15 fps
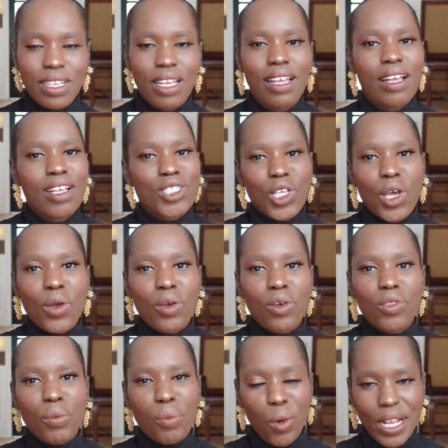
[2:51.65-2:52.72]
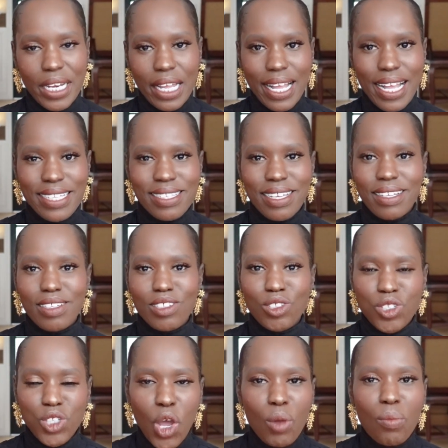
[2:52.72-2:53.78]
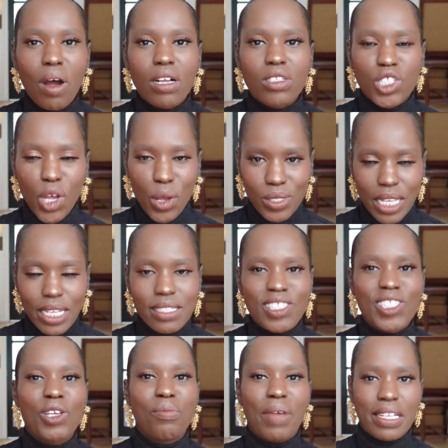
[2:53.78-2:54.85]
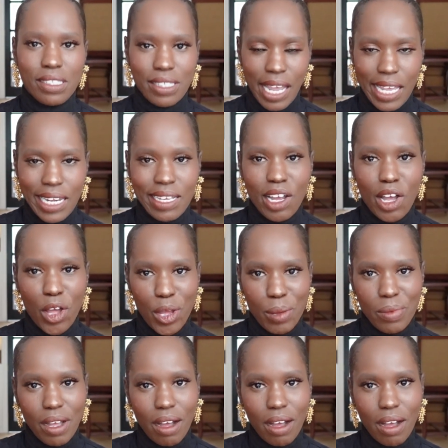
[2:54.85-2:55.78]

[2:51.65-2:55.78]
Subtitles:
So the point is, so much goes into maintaining a home,